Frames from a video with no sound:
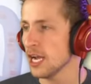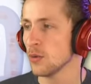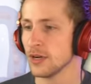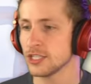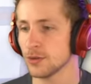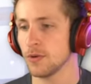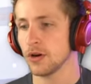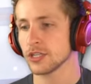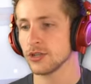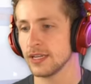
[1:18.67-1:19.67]
on Winter
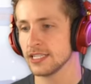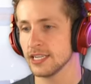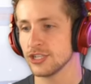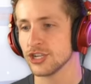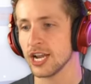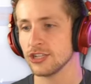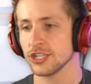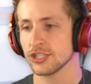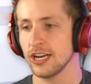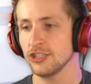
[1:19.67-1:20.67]
Park, so that does change
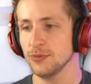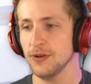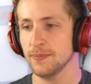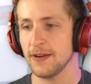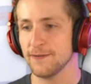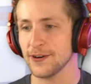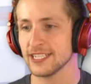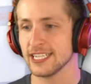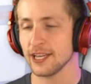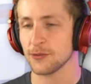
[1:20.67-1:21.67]
things. Should I just put Pat
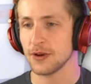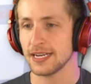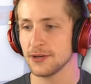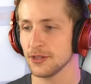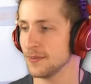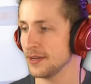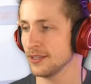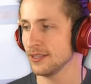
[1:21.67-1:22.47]
Fusty like right here in the middle?